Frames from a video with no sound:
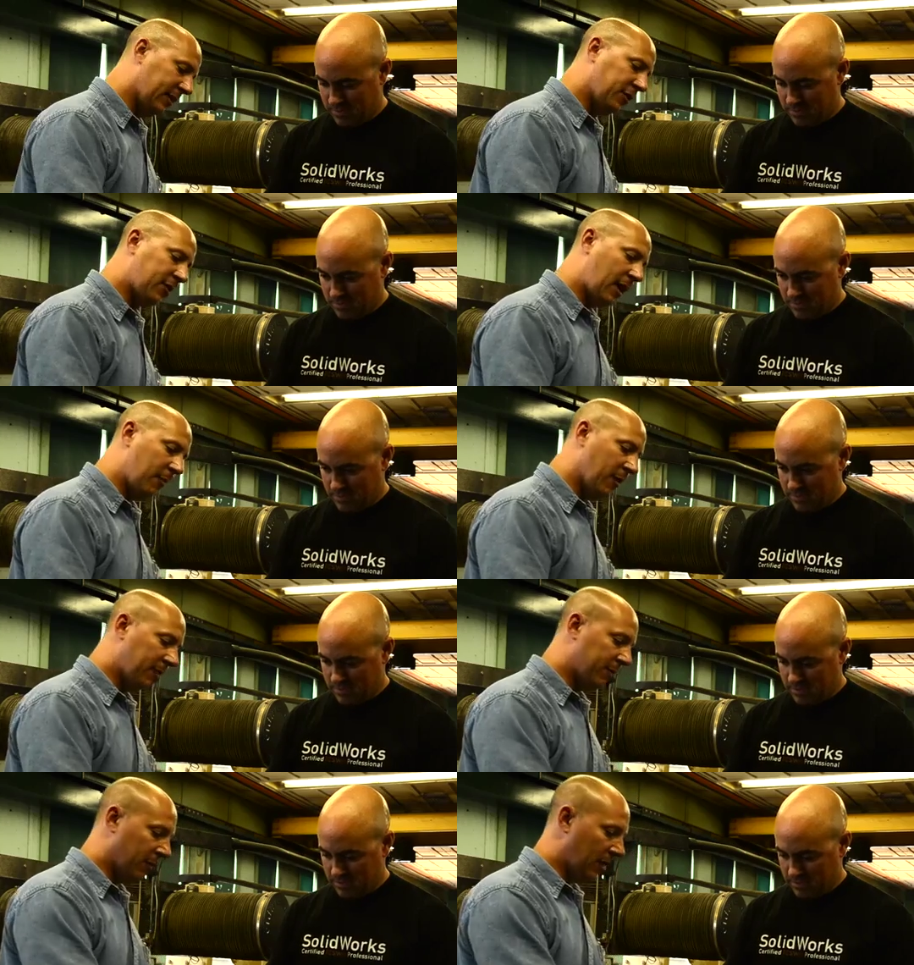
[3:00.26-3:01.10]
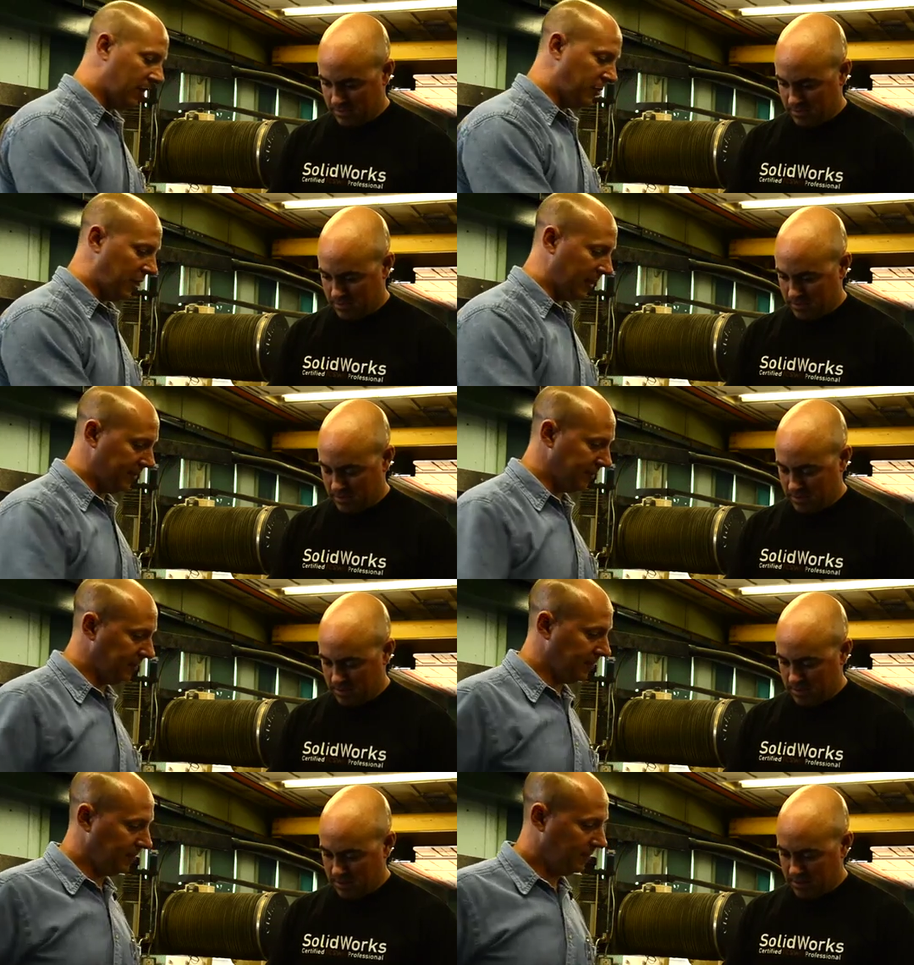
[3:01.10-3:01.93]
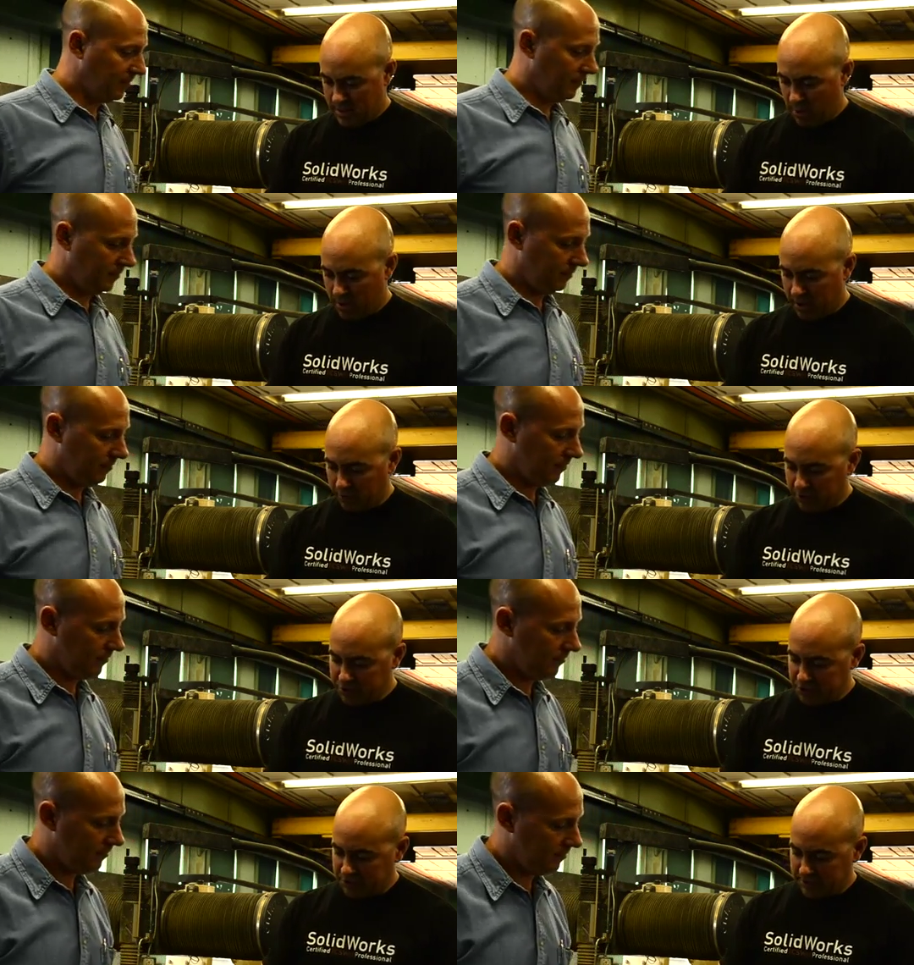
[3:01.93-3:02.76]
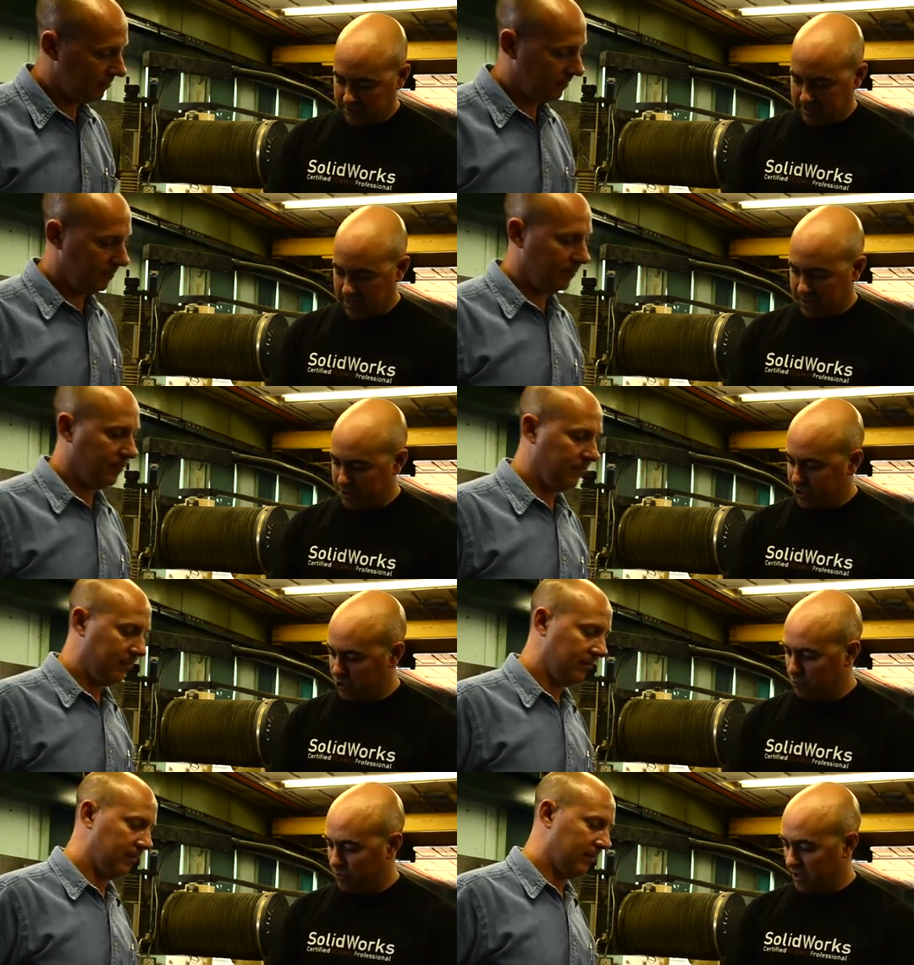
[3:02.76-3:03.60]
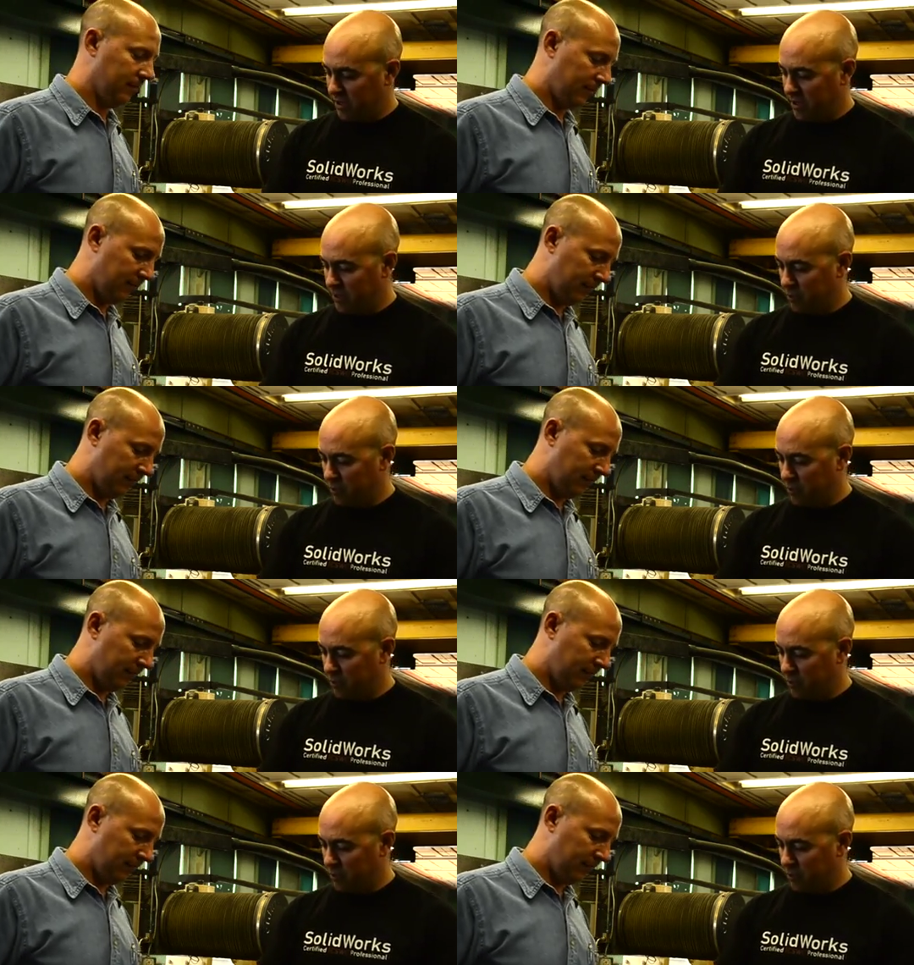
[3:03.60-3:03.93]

Speaker 1: Just came off the water jet.
Speaker 2: Now, when I originally designed the shoe plate, it